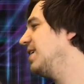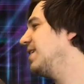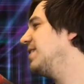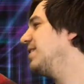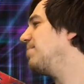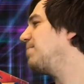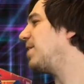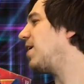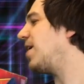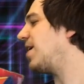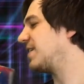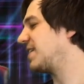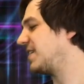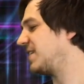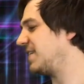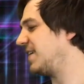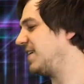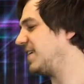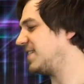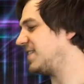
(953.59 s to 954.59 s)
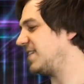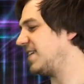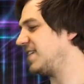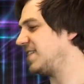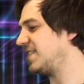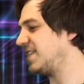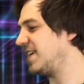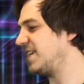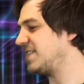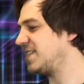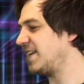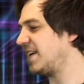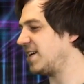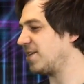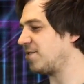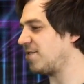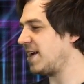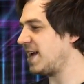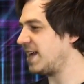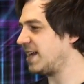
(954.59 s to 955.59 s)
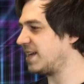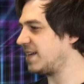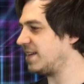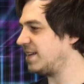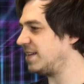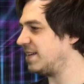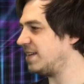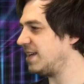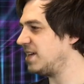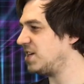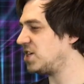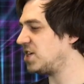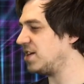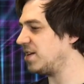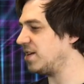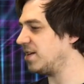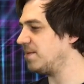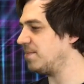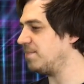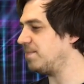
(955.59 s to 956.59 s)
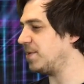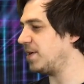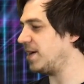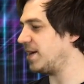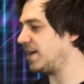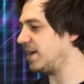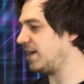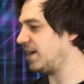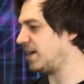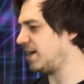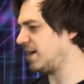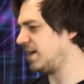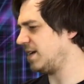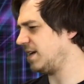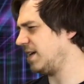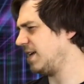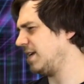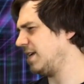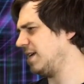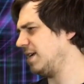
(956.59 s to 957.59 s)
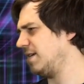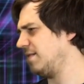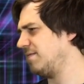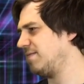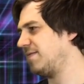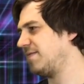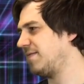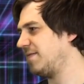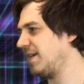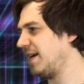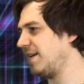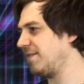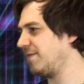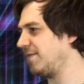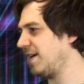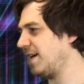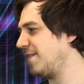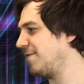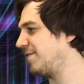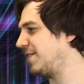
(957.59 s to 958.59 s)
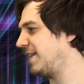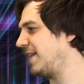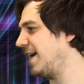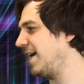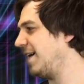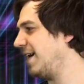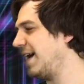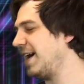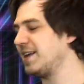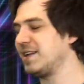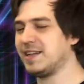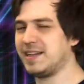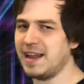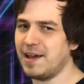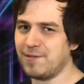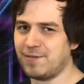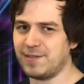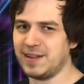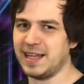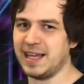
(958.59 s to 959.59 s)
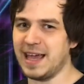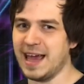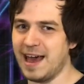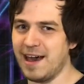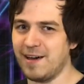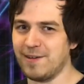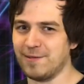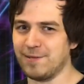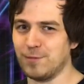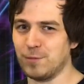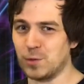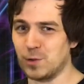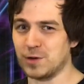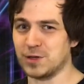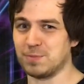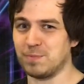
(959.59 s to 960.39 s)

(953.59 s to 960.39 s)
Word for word: the box is, is, isn't in great condition, but uh, it, it, I've, I've, I definitely have worse